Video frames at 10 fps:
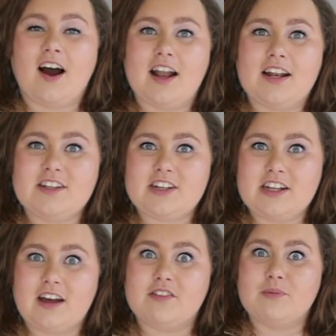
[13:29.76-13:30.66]
I literally
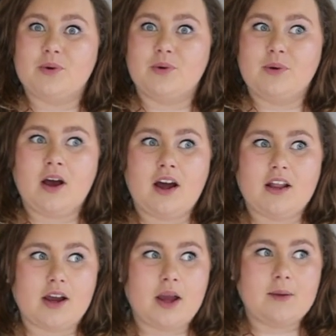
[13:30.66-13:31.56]
love them all.
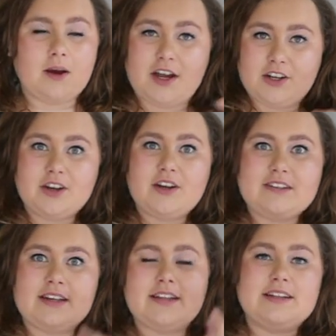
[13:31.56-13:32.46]
Like, I know I
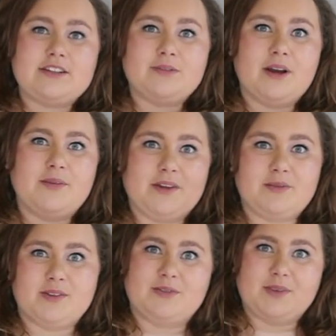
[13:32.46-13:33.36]
said The Little Mermaid
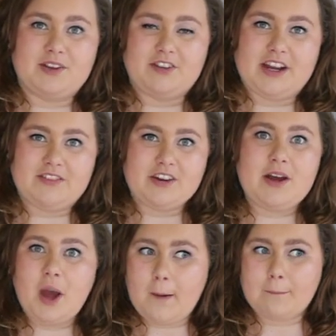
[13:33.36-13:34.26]
was my
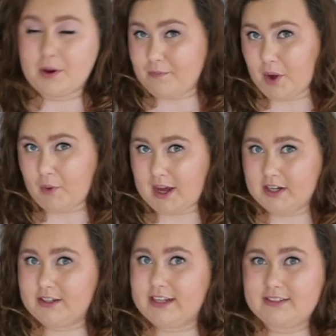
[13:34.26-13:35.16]
favourite, but
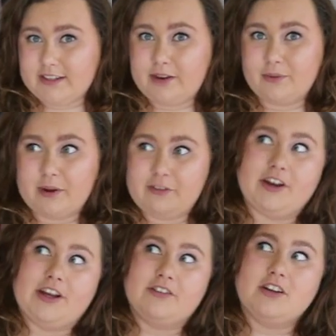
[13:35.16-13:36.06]
Moana is now my
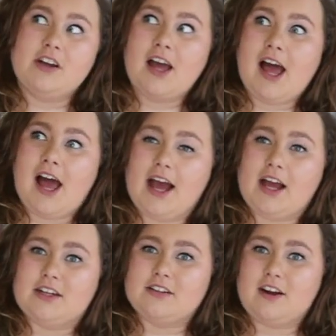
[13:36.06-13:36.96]
favourite,
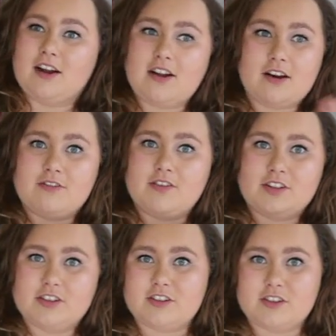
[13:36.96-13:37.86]
and I love
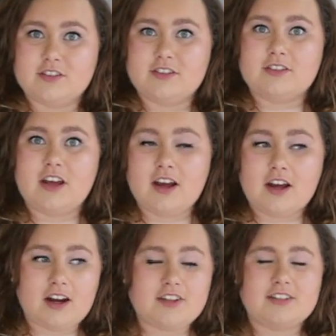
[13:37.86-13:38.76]
the songs.
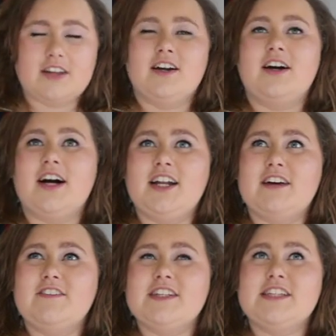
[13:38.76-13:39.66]
I
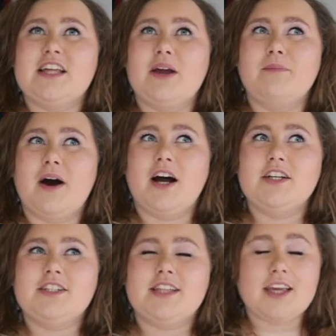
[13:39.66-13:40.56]
love it so
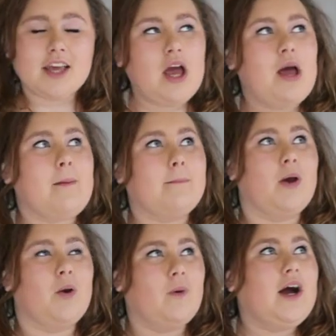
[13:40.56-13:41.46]
much. It's like,
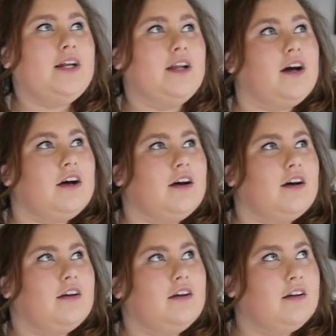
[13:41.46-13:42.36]

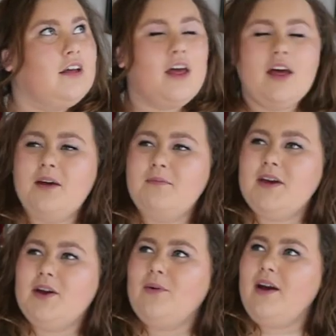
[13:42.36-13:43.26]
Moana,
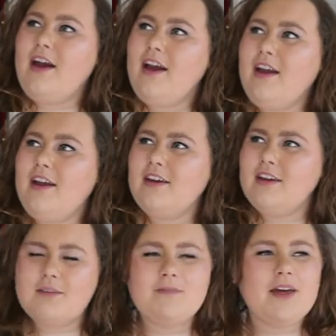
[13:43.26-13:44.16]
make way,